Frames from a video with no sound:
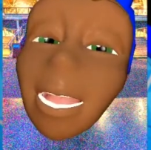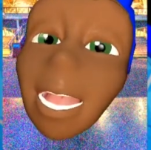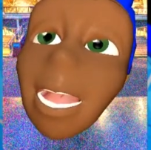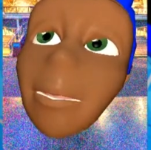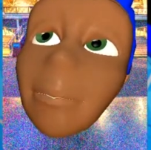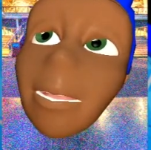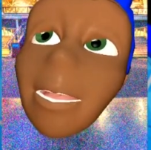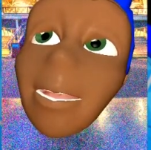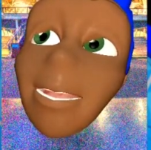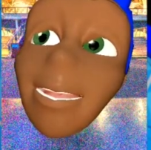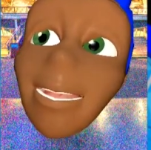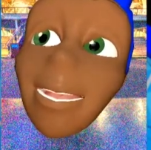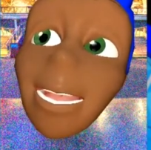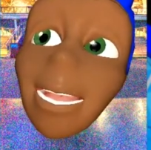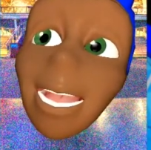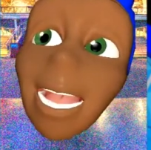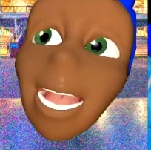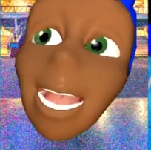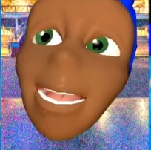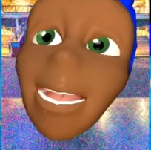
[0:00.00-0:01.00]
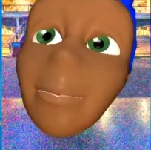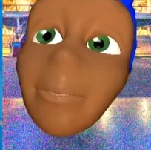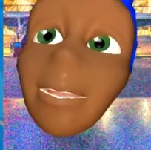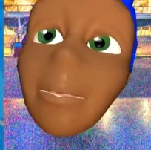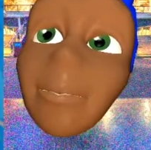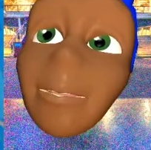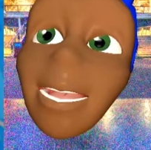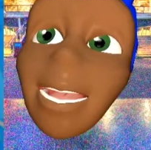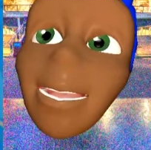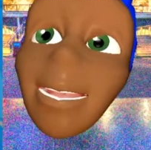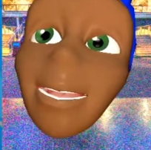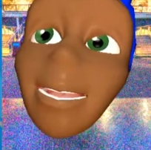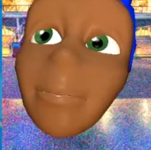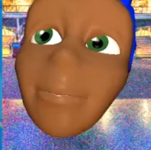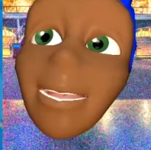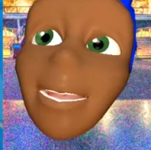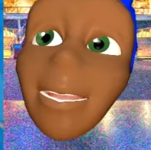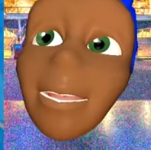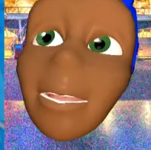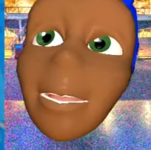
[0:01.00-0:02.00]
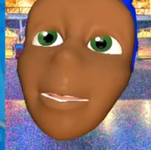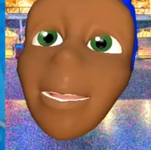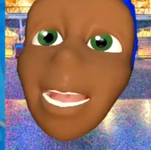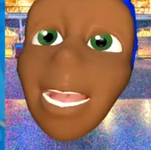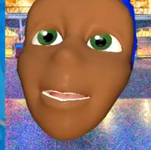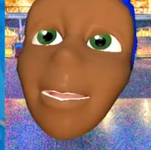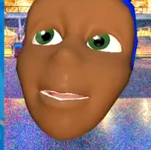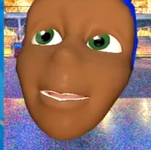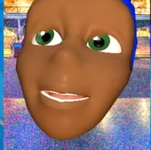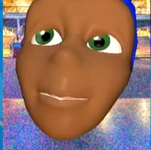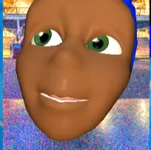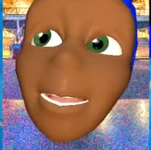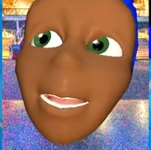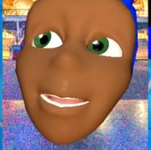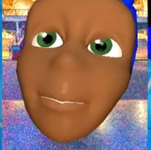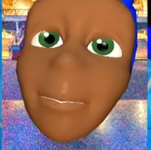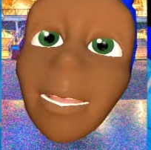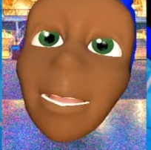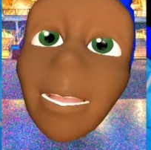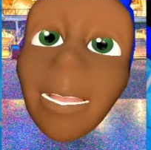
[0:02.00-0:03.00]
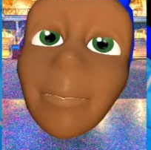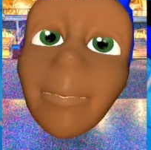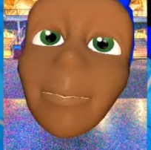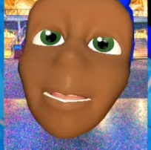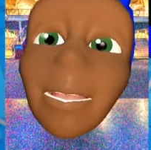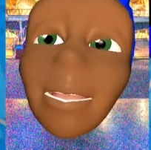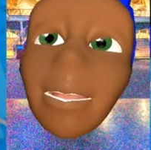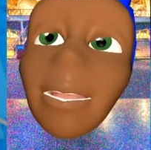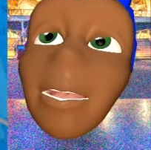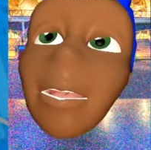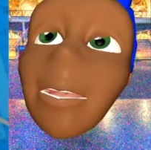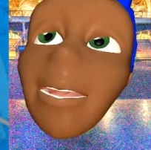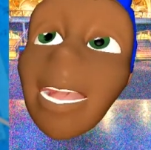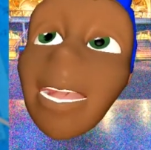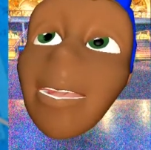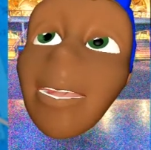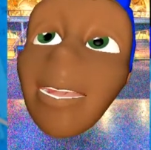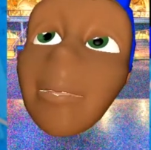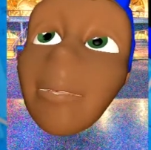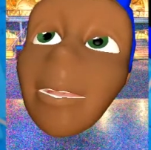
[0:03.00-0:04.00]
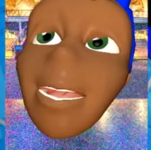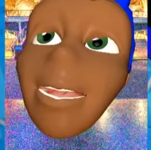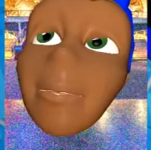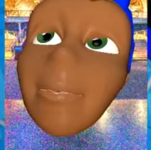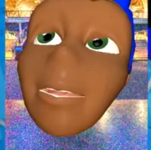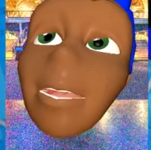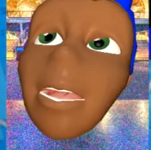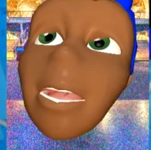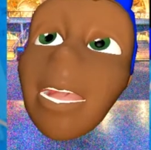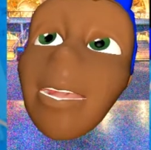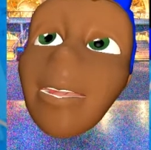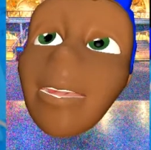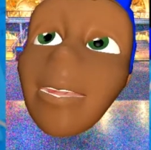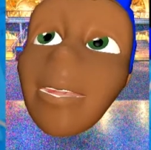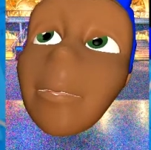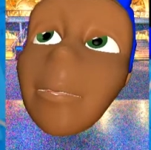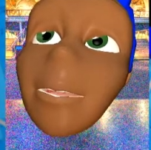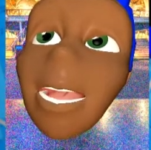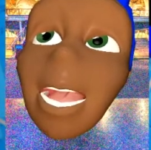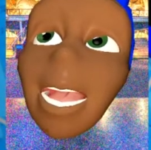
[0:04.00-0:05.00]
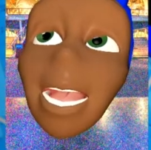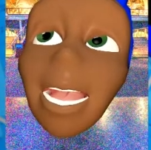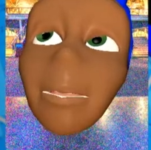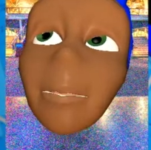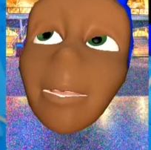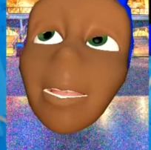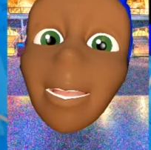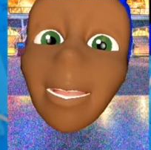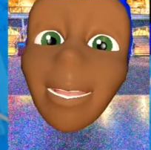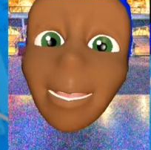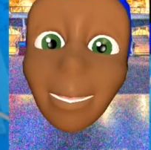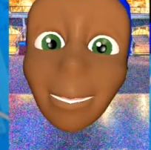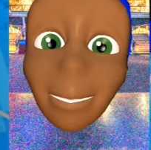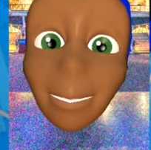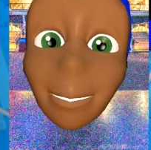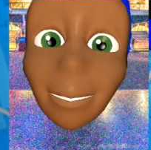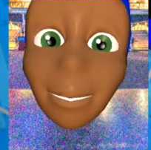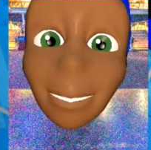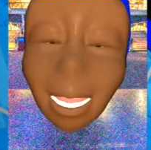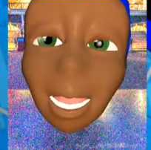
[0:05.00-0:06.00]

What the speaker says: purchasing an item or placing them, just hold down your space bar. Hold down your space bar and you'll be able to